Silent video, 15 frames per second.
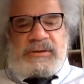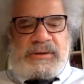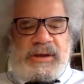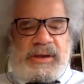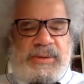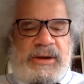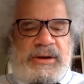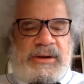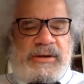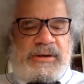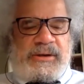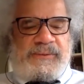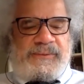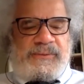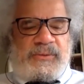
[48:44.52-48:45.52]
come at it a
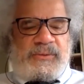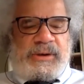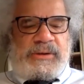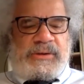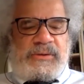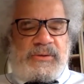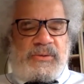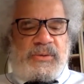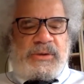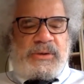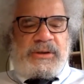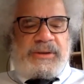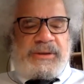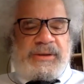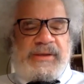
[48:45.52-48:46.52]
different way too. One
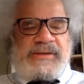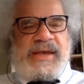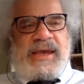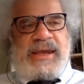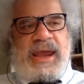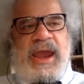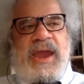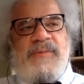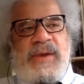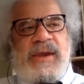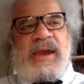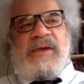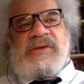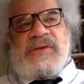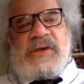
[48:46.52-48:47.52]
of the things that gave
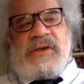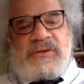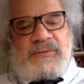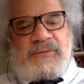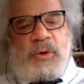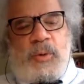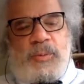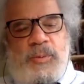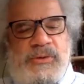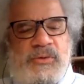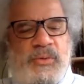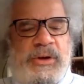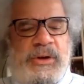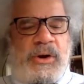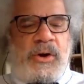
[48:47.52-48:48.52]
me a sense of hope
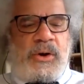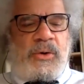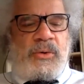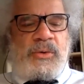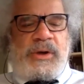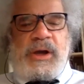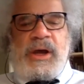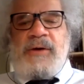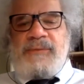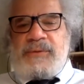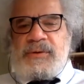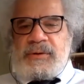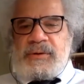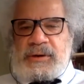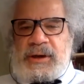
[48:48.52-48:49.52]
was when our own
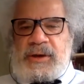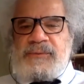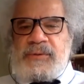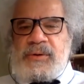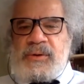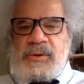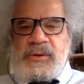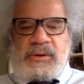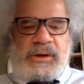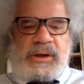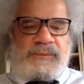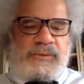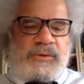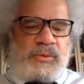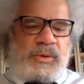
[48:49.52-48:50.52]
Governor
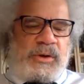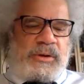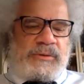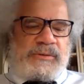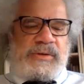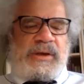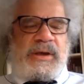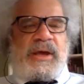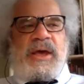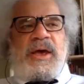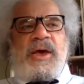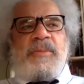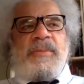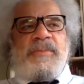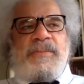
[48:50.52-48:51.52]
Walz,
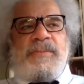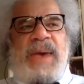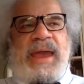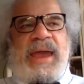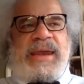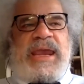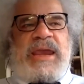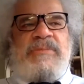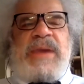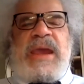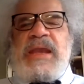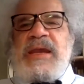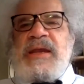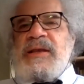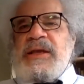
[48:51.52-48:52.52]
back
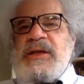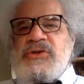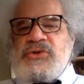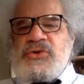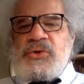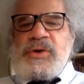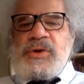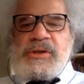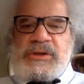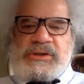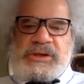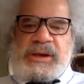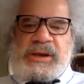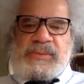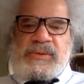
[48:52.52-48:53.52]
immediately during
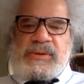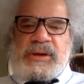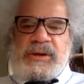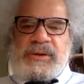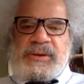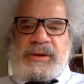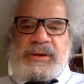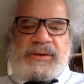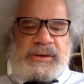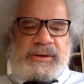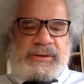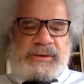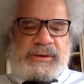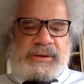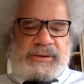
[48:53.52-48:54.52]

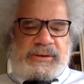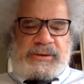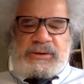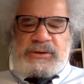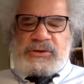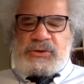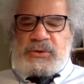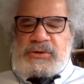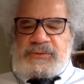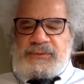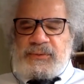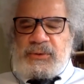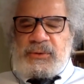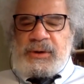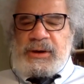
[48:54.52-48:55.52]
the George
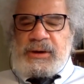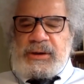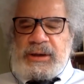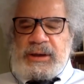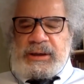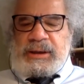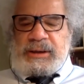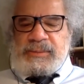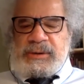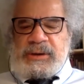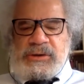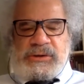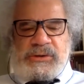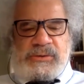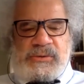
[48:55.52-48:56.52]
Floyd
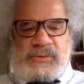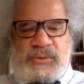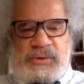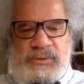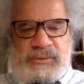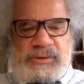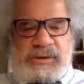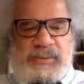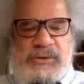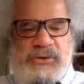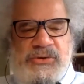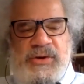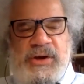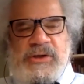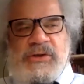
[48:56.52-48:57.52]
issues, when
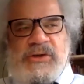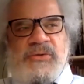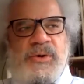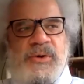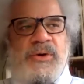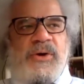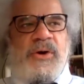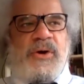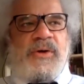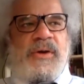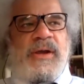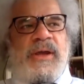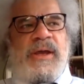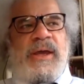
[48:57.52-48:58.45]
demonstrations were occurring,